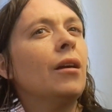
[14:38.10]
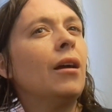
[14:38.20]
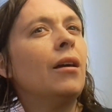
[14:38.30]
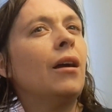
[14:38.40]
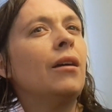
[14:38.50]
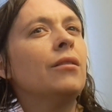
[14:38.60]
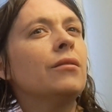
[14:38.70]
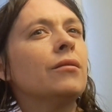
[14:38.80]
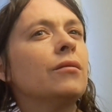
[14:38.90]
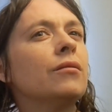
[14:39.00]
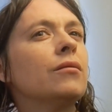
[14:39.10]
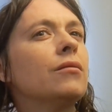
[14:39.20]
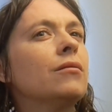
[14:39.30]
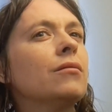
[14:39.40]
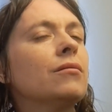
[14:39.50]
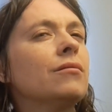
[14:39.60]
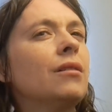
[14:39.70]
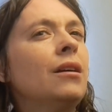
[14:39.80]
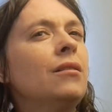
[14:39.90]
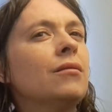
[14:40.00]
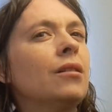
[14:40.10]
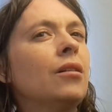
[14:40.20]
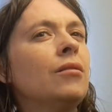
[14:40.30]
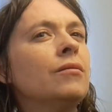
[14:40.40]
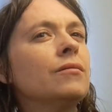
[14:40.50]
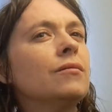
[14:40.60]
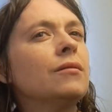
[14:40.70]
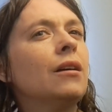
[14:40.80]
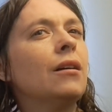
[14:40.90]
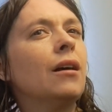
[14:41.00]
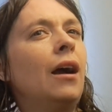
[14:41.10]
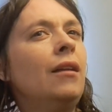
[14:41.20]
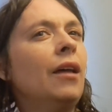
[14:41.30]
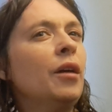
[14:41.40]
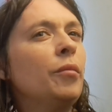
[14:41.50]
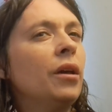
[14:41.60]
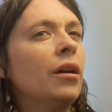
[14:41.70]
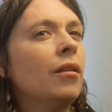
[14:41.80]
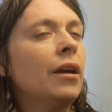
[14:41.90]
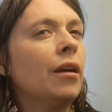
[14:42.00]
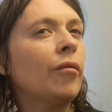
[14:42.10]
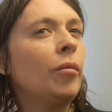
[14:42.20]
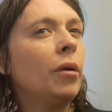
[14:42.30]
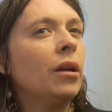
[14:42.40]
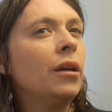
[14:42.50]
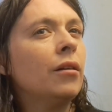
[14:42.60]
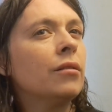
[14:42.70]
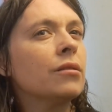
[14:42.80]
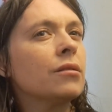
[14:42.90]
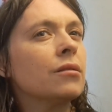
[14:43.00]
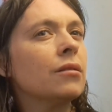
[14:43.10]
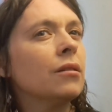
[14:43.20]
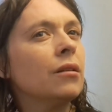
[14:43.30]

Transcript: I, I, I don't know. I like being like everybody else.